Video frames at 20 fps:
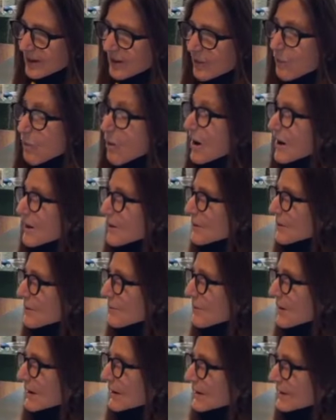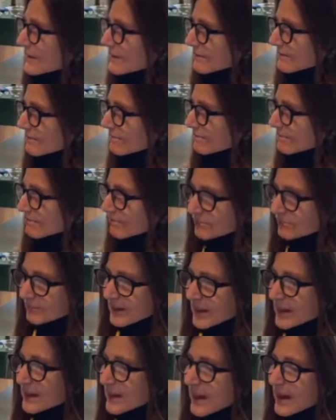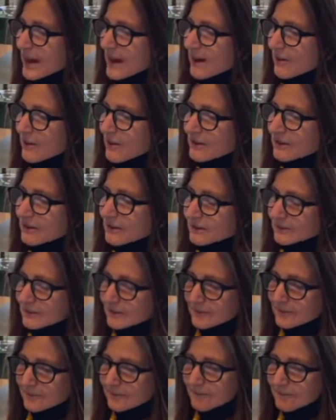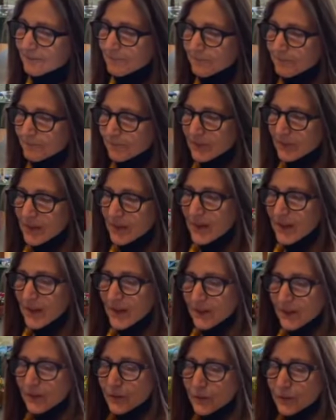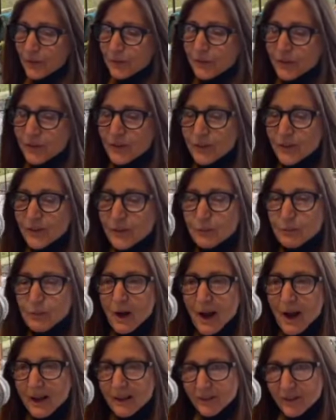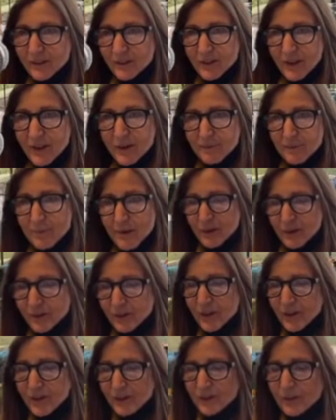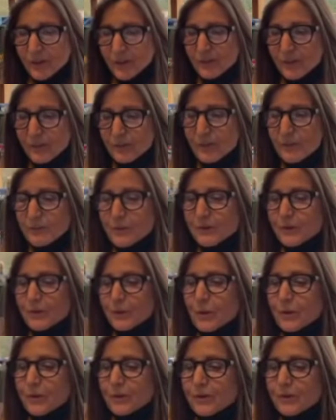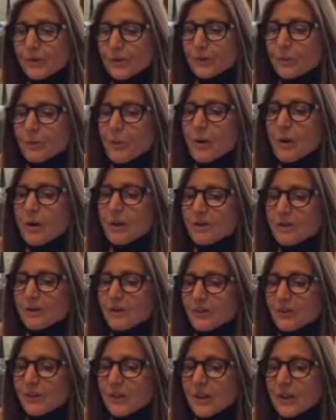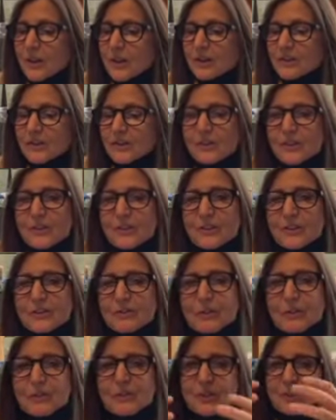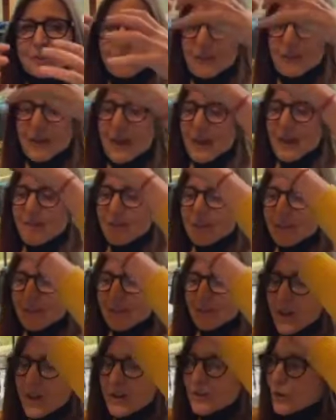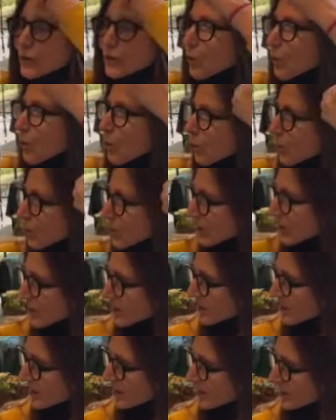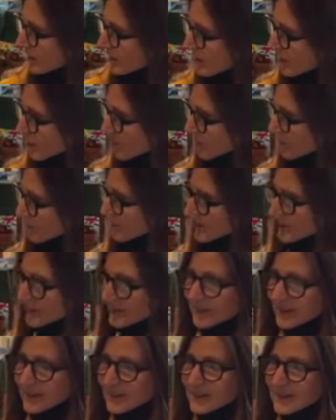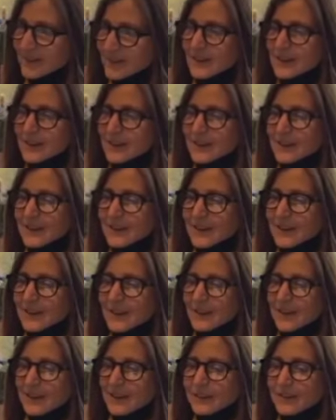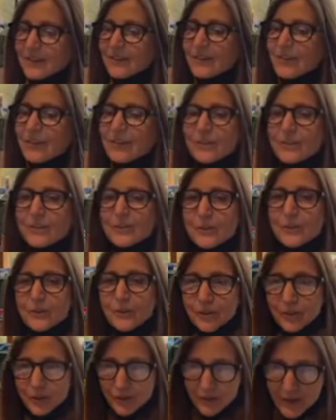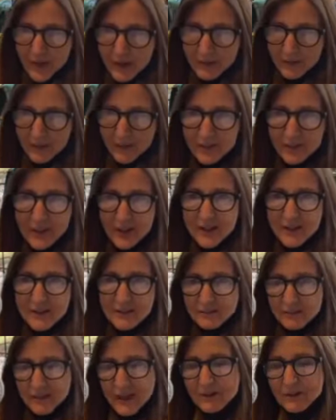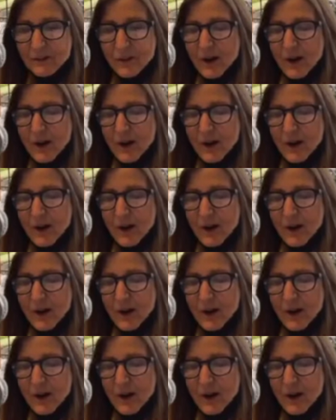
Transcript: why we might and how. So Jesus rises up, Mark tells us, from the Jordan's waters to this vision of the heavens torn open. This alludes to that saying that